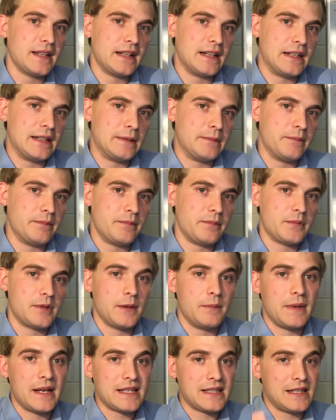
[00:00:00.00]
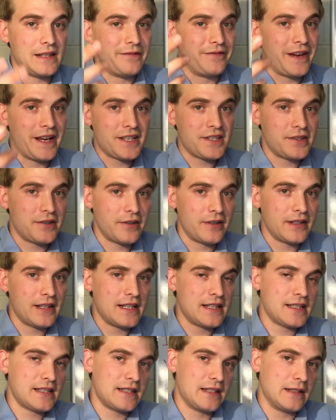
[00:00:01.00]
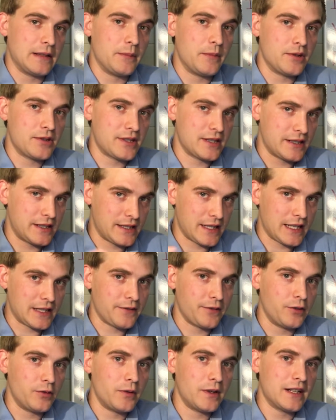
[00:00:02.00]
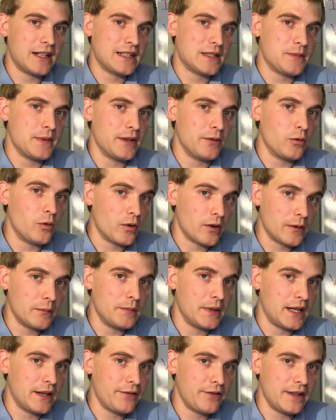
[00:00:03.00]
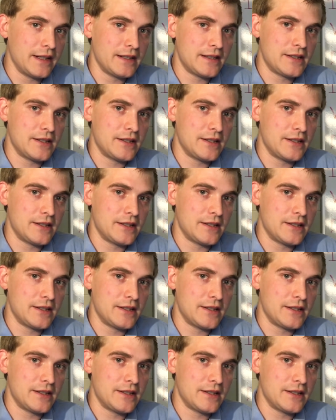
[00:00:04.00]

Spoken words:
The best investor in this and the most successful one has been Warren Buffett,